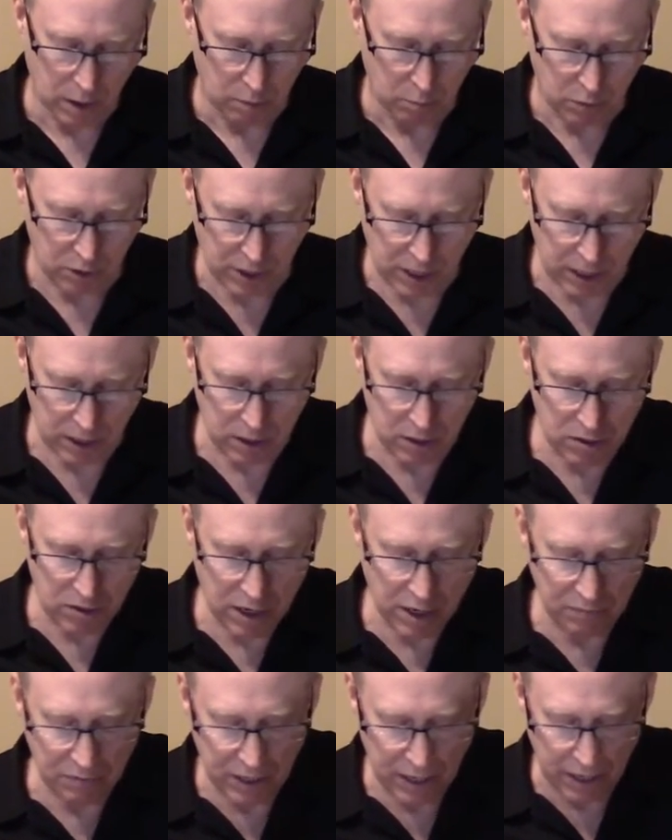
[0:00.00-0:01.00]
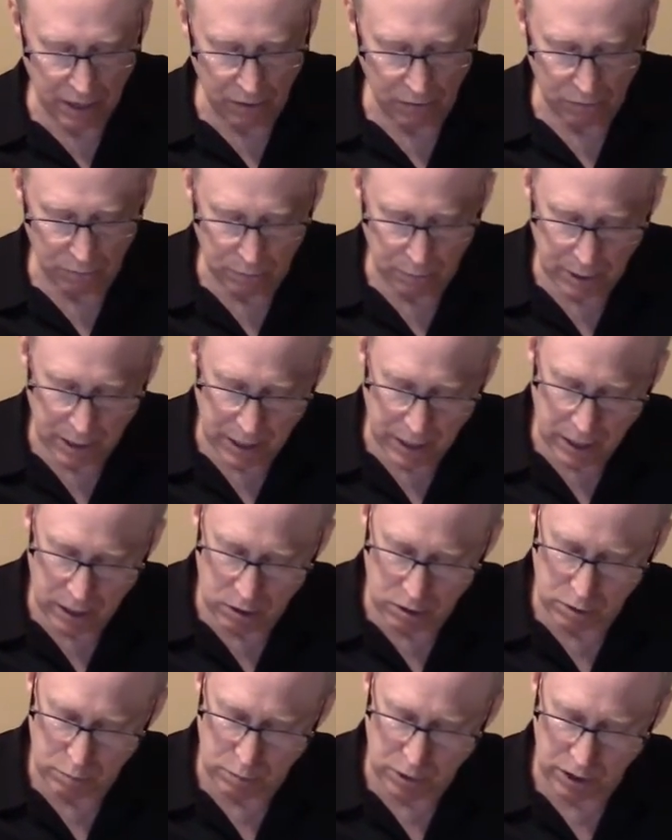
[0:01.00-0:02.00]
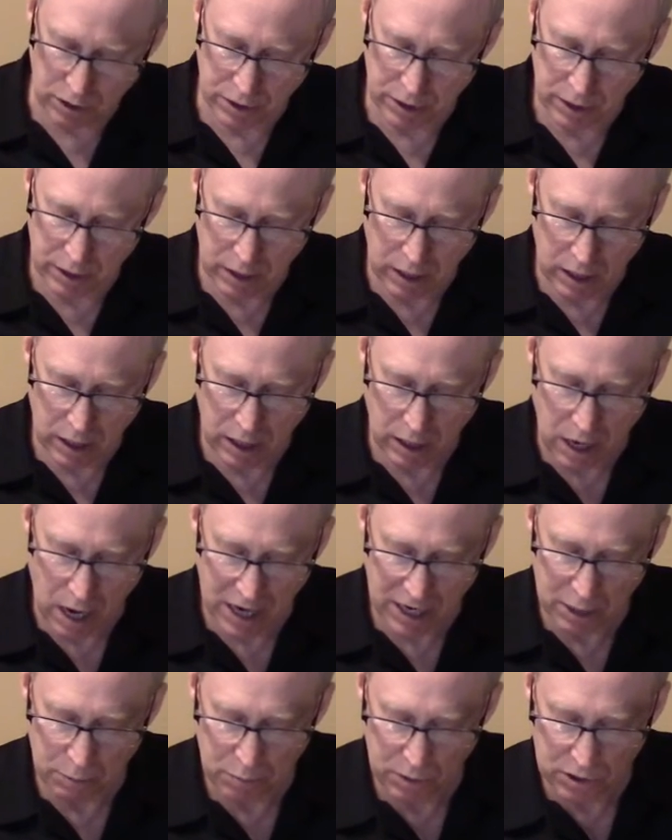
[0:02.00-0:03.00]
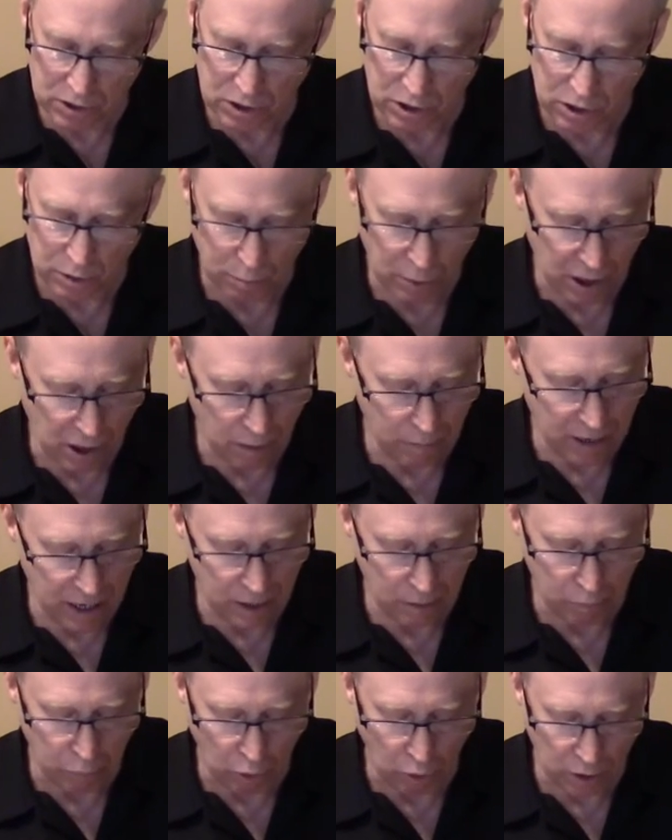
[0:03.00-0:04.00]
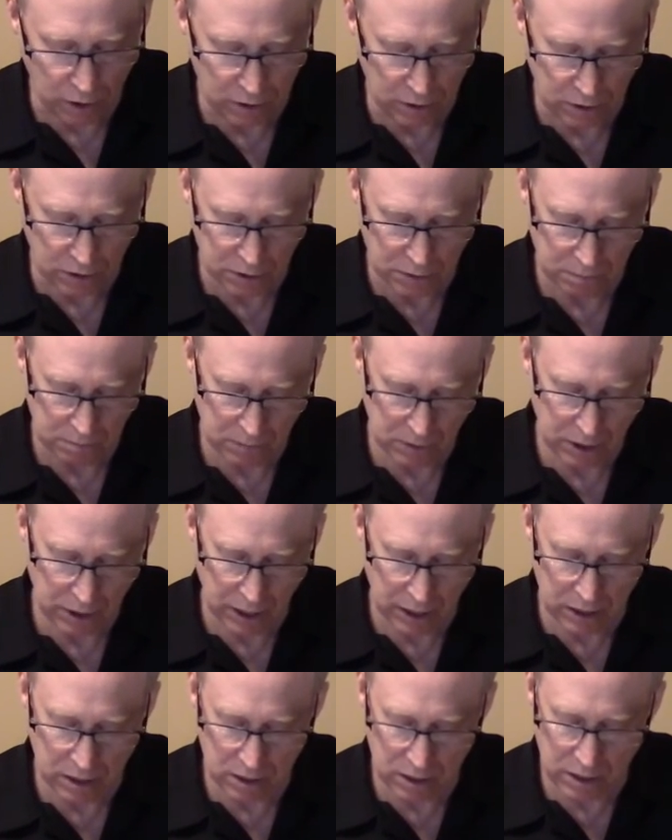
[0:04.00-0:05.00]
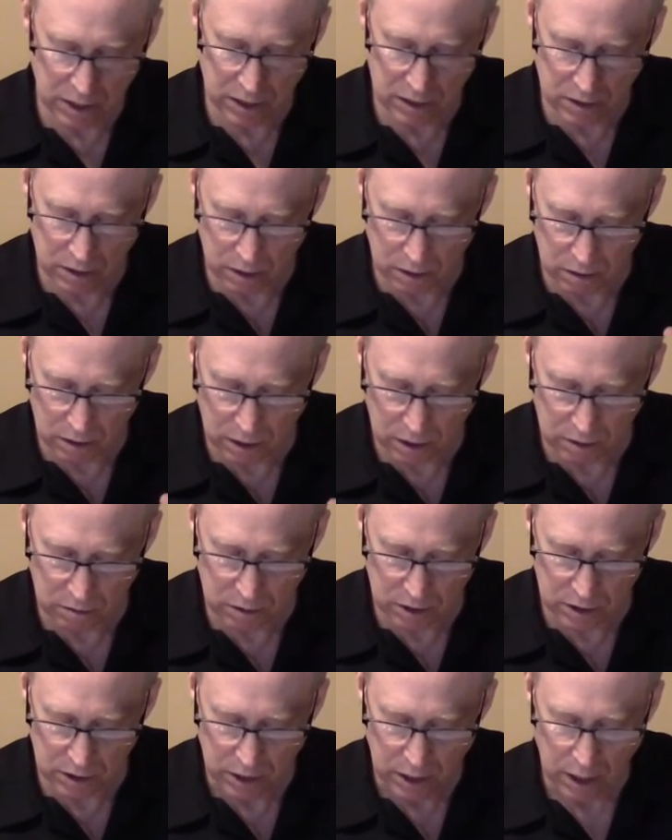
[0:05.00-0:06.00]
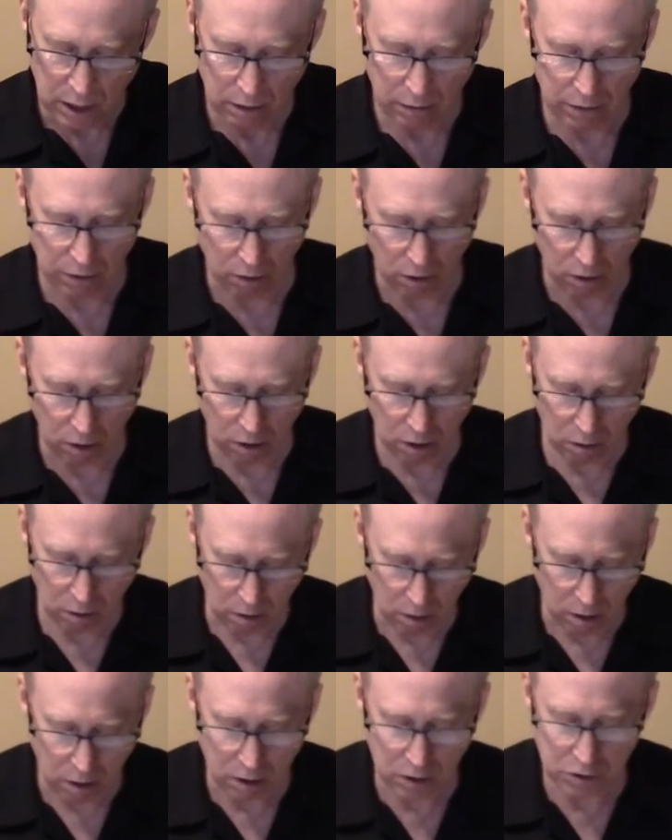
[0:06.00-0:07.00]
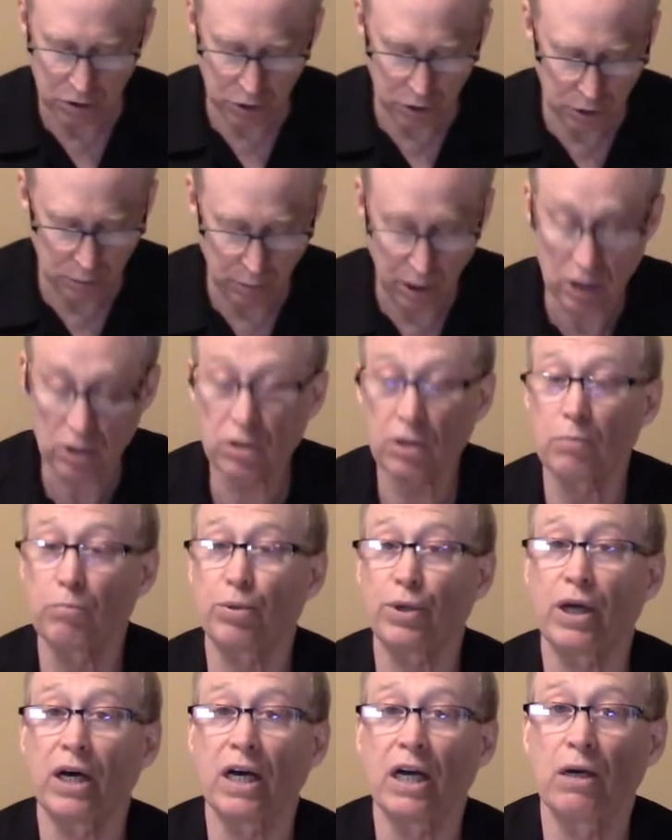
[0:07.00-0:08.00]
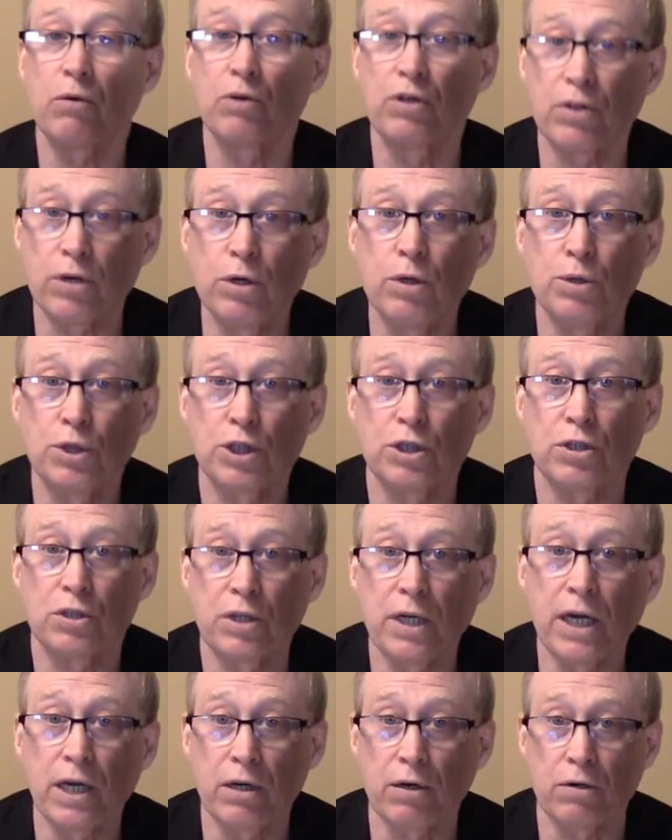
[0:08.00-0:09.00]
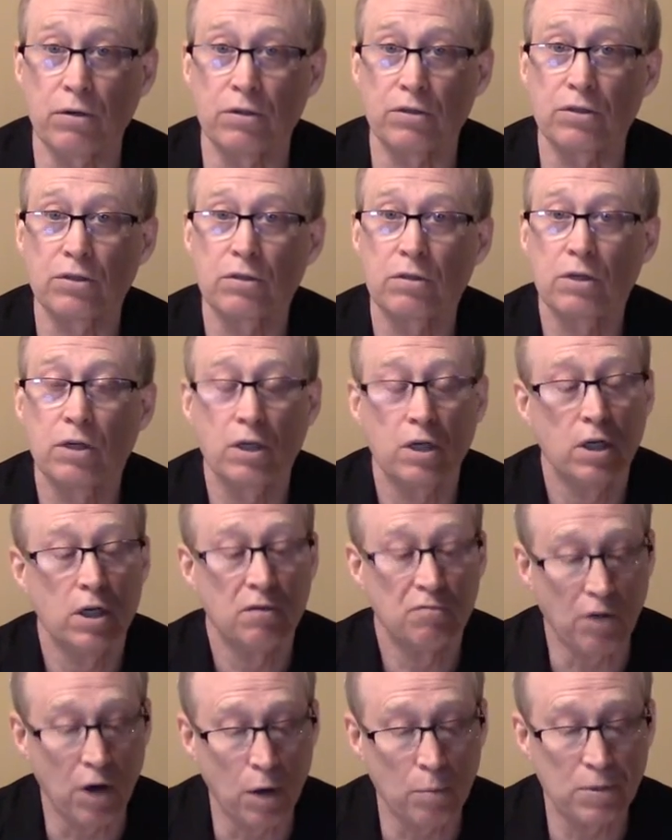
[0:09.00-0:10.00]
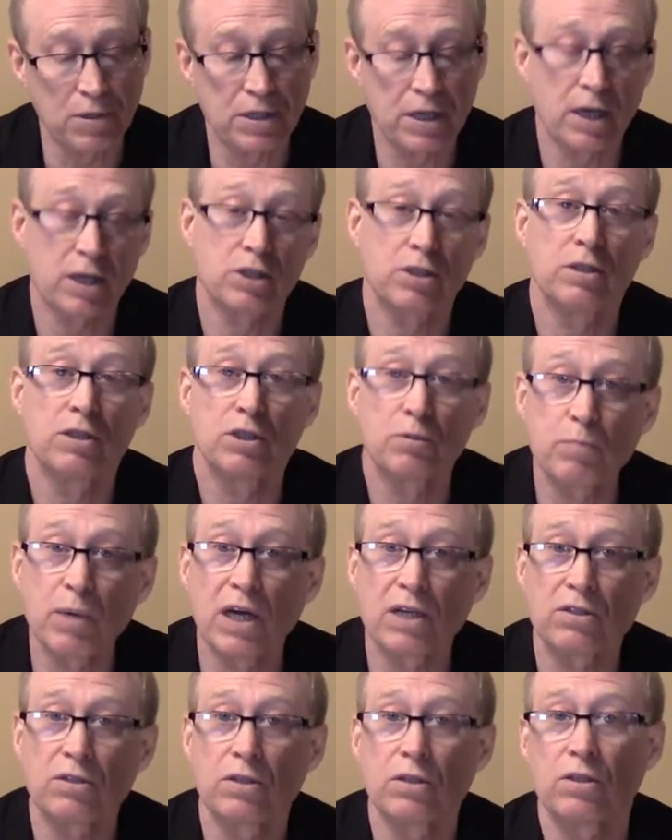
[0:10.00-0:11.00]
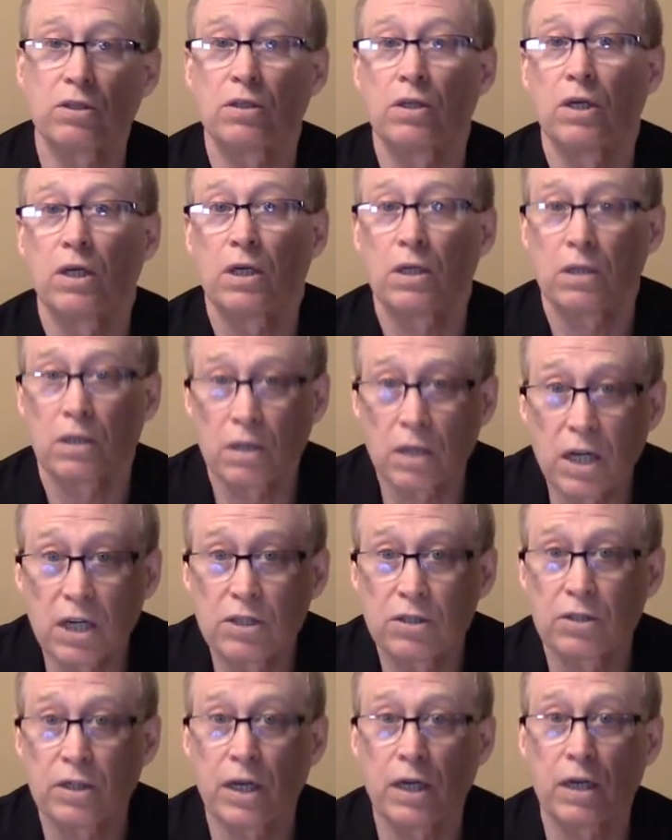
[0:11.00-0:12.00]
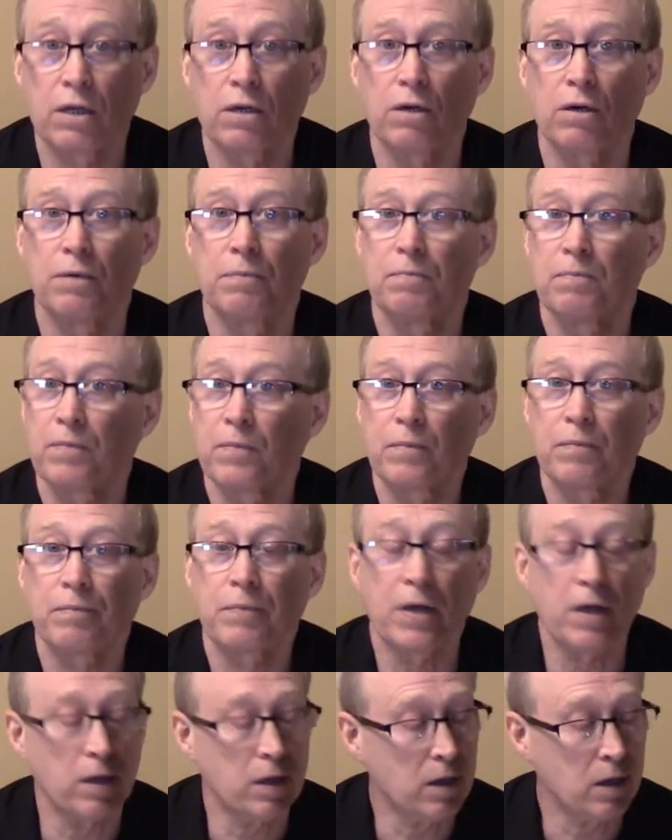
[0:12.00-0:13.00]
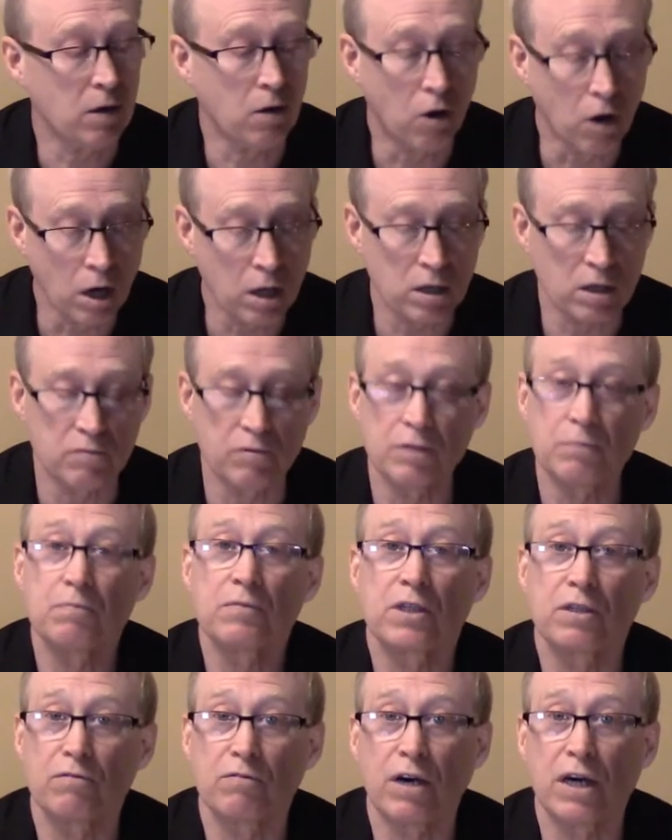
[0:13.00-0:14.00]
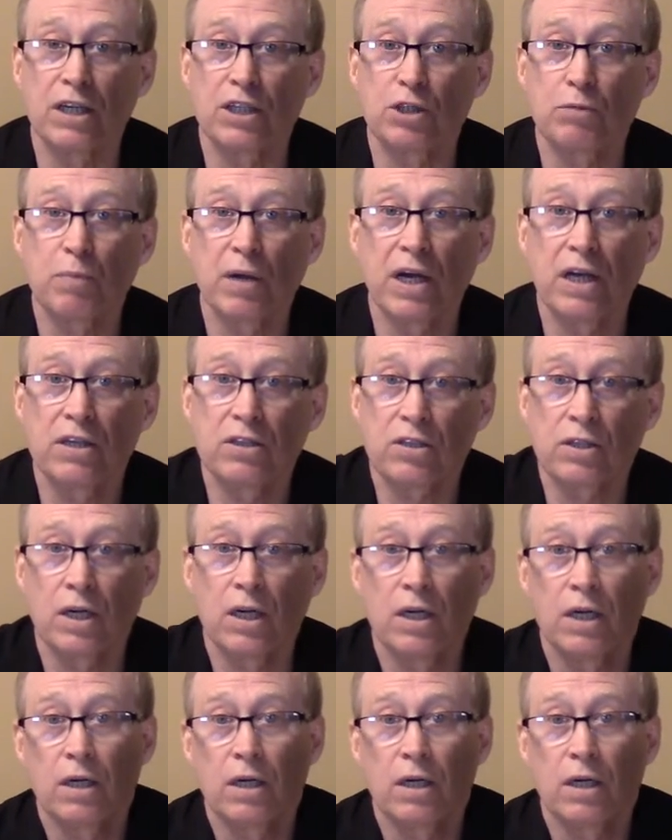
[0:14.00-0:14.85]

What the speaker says: Protecting safety, health of remediators and building occupants is of paramount importance. In the United States and other countries, there are laws. You must comply with OSHA standards. Fall protection, asbestos, lead standard, all of it, confined space.